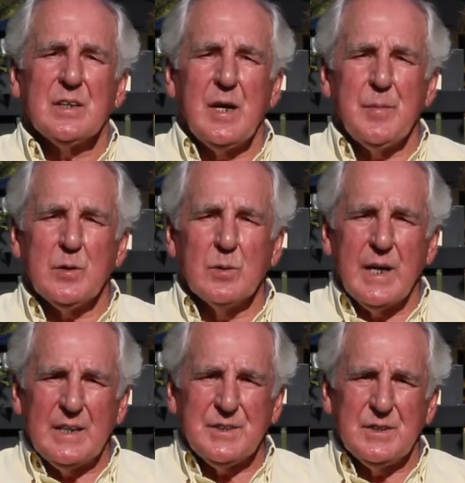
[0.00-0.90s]
chemical
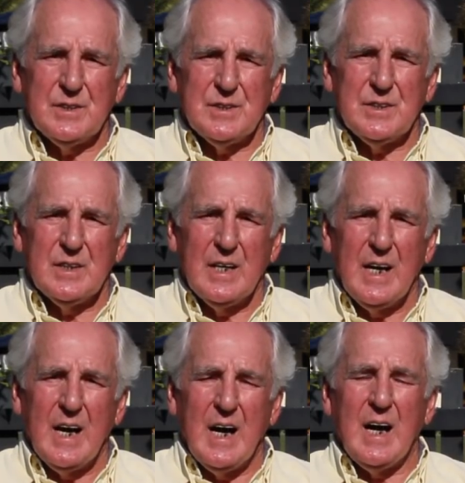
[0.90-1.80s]
gases
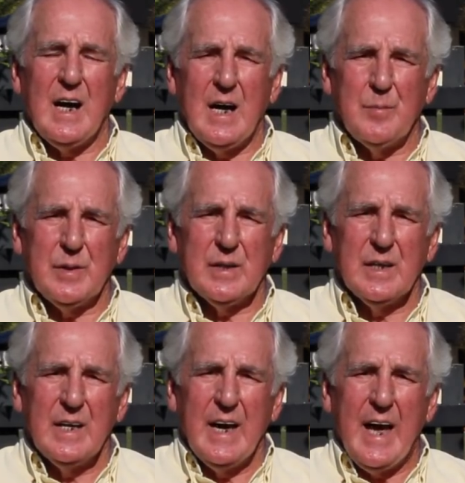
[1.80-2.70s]
are harming
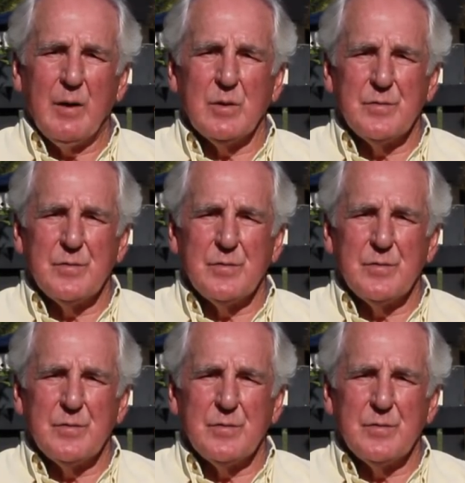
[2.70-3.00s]
our